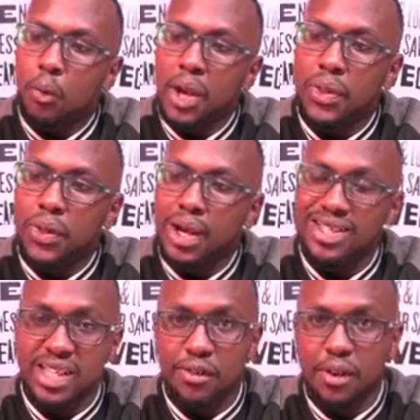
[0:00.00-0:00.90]
with
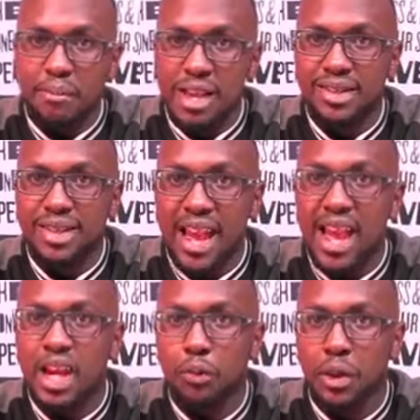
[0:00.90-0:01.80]
silver mist,
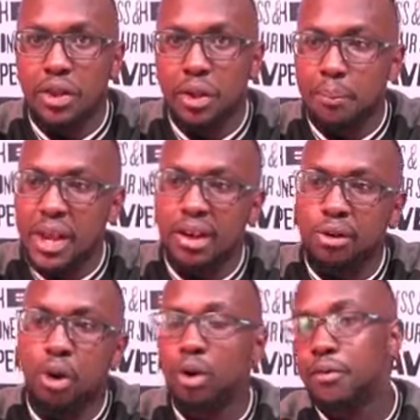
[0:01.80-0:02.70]
and with pink
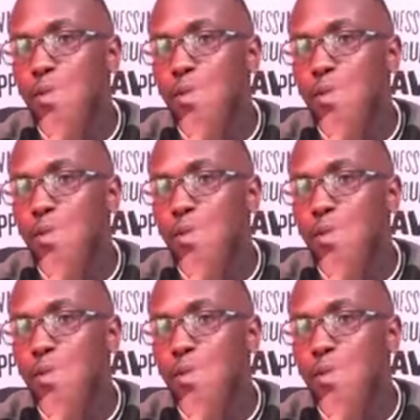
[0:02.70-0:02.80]
gold.